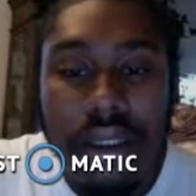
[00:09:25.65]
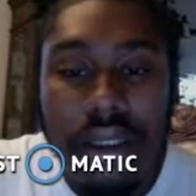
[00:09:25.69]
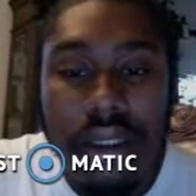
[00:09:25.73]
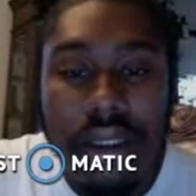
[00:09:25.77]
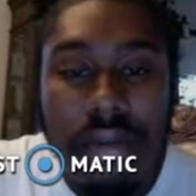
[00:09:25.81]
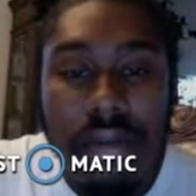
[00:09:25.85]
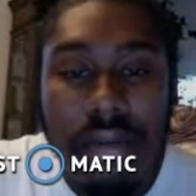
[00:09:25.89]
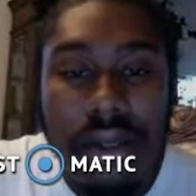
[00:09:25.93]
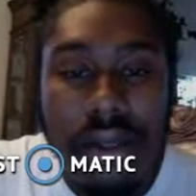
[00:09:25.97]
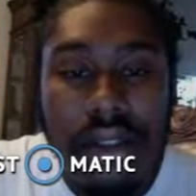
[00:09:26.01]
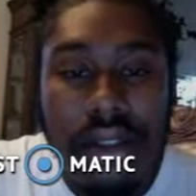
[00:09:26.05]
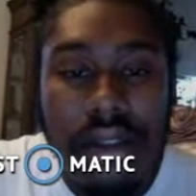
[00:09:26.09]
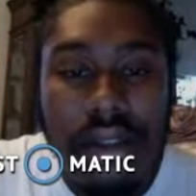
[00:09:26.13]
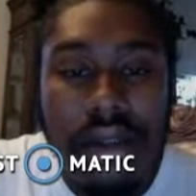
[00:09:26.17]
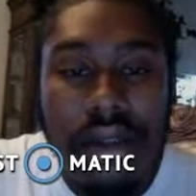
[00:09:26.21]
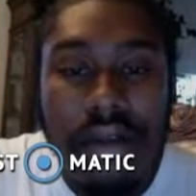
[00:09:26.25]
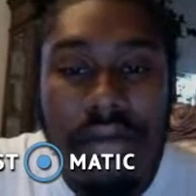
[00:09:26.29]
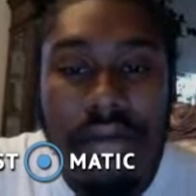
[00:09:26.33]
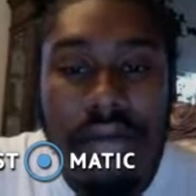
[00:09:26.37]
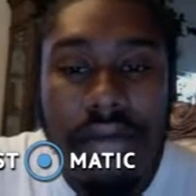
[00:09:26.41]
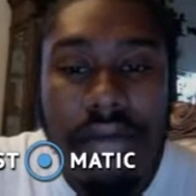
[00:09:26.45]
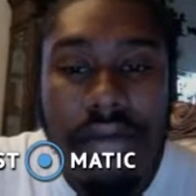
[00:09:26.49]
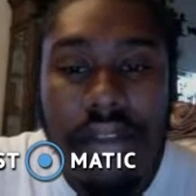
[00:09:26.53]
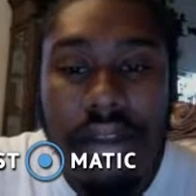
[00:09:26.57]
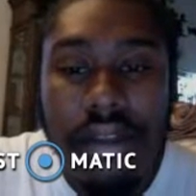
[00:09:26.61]
based
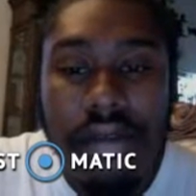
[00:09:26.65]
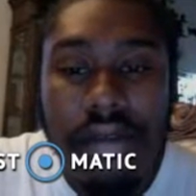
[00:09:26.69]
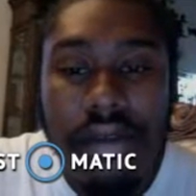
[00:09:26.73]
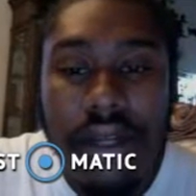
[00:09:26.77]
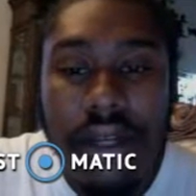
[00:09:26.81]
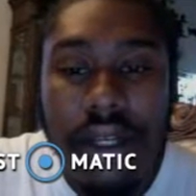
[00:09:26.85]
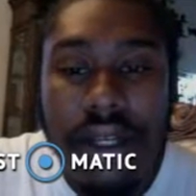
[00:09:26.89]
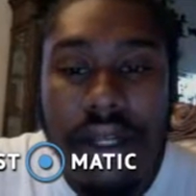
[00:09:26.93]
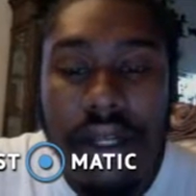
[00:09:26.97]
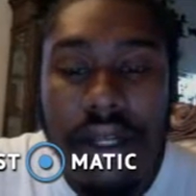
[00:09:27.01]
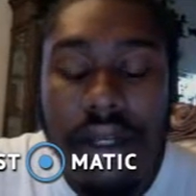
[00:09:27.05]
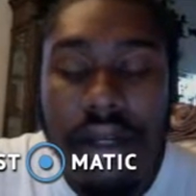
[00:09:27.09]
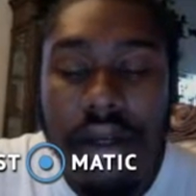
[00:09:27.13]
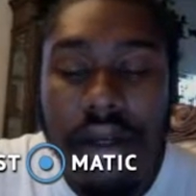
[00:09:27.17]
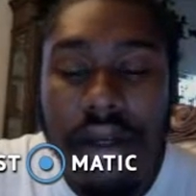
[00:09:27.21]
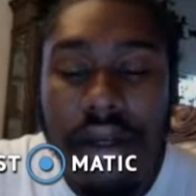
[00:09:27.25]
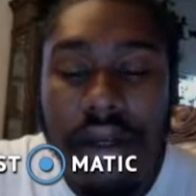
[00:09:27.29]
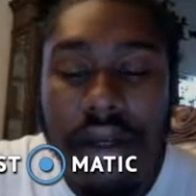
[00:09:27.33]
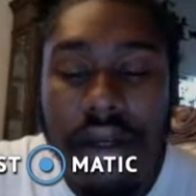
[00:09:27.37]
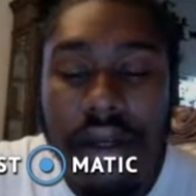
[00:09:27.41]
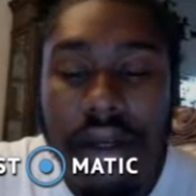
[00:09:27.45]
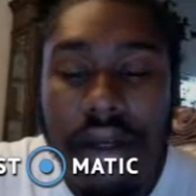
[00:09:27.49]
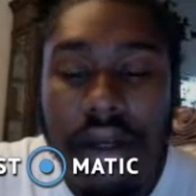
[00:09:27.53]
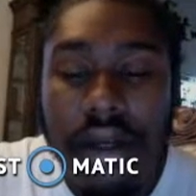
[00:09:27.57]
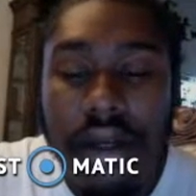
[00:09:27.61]
off this right here,
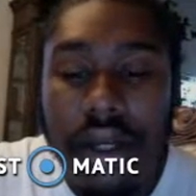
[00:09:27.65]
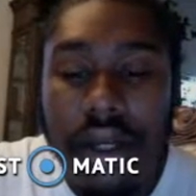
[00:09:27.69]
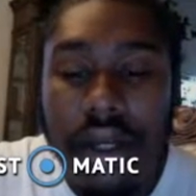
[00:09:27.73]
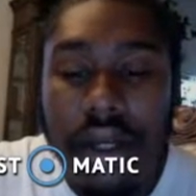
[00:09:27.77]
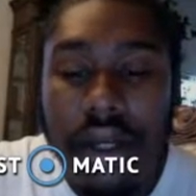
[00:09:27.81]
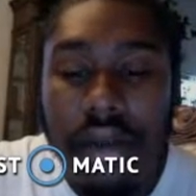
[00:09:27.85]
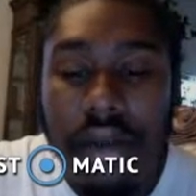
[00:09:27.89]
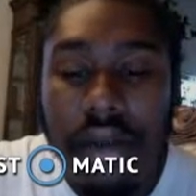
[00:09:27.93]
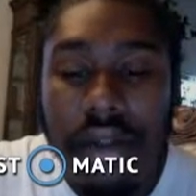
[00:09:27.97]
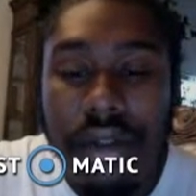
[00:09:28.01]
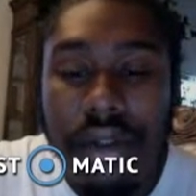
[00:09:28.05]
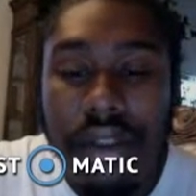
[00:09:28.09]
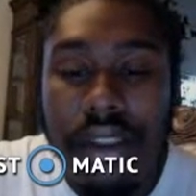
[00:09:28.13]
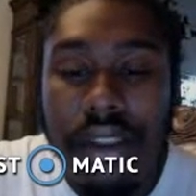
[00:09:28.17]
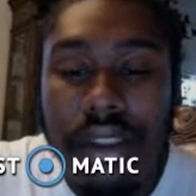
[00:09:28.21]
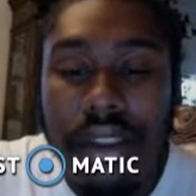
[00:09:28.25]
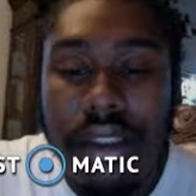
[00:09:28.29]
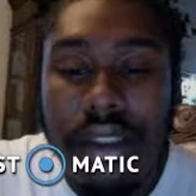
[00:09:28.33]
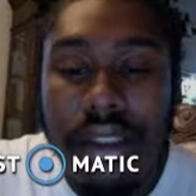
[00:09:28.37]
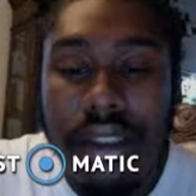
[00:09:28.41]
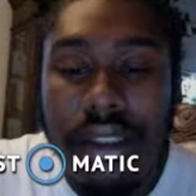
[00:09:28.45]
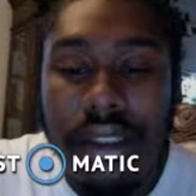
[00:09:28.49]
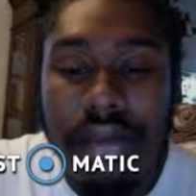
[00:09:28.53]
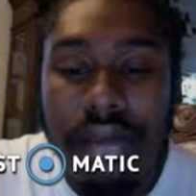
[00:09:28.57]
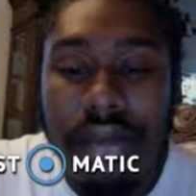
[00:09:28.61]
we're going to
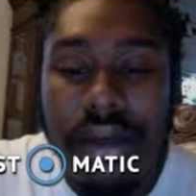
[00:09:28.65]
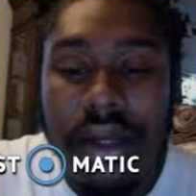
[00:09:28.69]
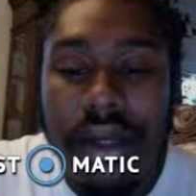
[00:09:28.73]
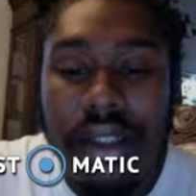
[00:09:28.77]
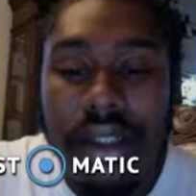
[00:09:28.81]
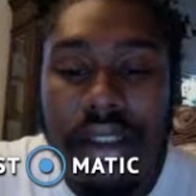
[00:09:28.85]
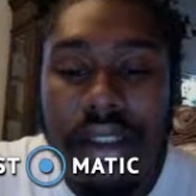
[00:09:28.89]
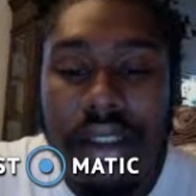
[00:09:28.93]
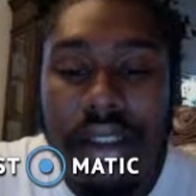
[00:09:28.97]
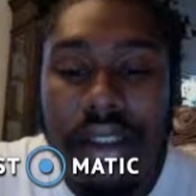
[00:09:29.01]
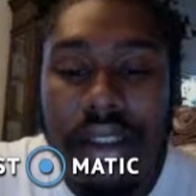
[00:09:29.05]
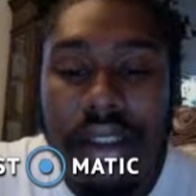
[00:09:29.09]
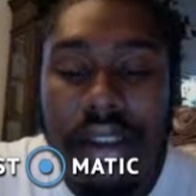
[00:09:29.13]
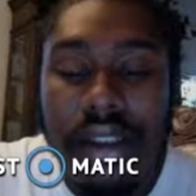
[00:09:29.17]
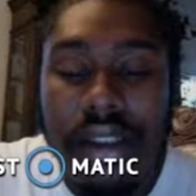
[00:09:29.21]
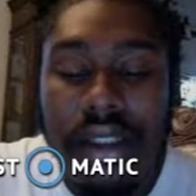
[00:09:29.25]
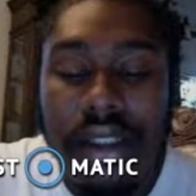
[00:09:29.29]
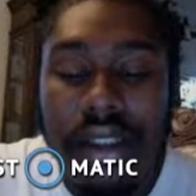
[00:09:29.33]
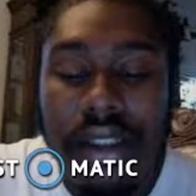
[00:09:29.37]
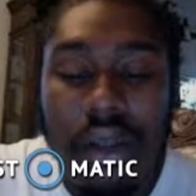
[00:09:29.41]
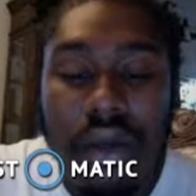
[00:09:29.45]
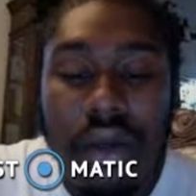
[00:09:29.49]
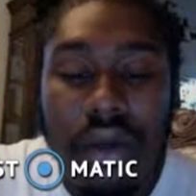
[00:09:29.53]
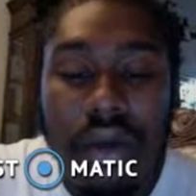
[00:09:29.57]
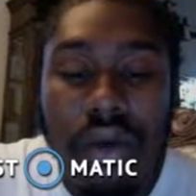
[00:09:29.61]
see the price is going to
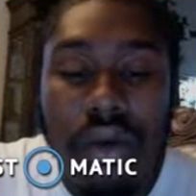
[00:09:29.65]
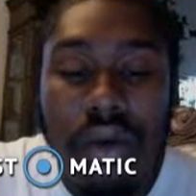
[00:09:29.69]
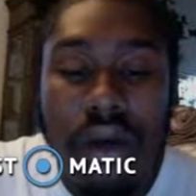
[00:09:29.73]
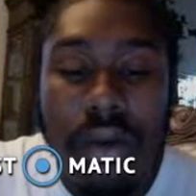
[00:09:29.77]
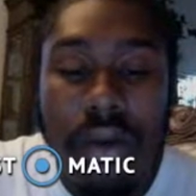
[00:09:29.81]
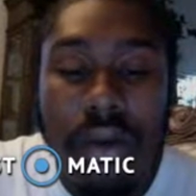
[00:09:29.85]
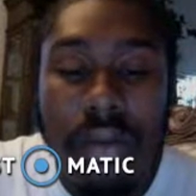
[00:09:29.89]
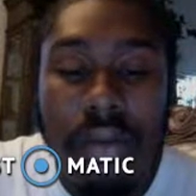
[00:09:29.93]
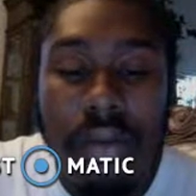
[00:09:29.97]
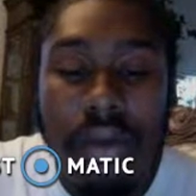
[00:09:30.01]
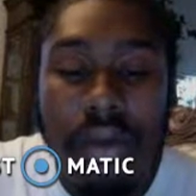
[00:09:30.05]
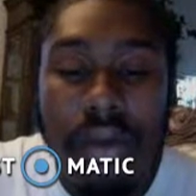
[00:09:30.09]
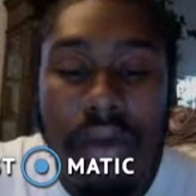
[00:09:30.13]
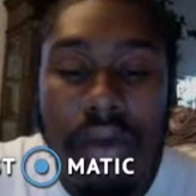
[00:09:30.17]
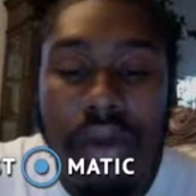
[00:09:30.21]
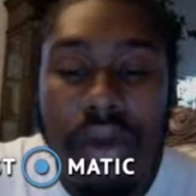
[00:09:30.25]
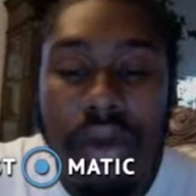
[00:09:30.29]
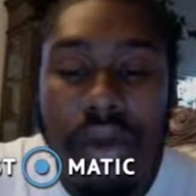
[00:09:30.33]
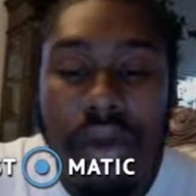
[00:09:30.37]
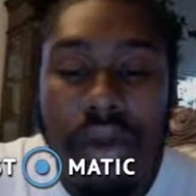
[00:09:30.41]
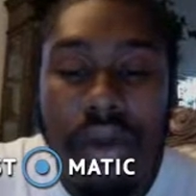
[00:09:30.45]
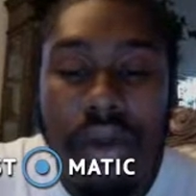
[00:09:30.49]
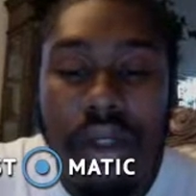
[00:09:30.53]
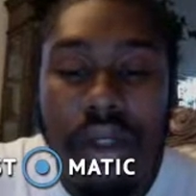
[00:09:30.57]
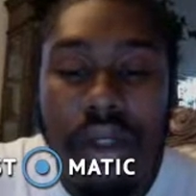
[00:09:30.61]
go up or
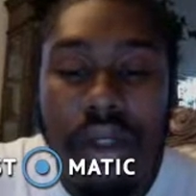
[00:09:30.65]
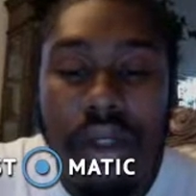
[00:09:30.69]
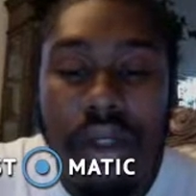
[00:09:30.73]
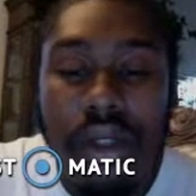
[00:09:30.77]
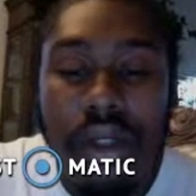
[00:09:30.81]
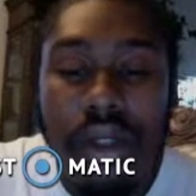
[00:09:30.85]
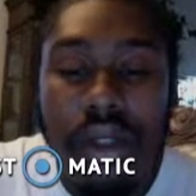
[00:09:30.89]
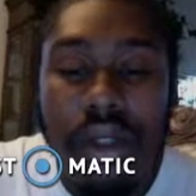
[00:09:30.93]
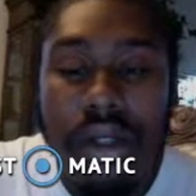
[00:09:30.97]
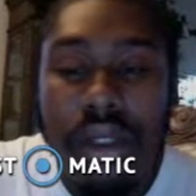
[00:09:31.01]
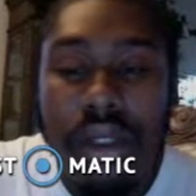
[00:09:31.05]
go down.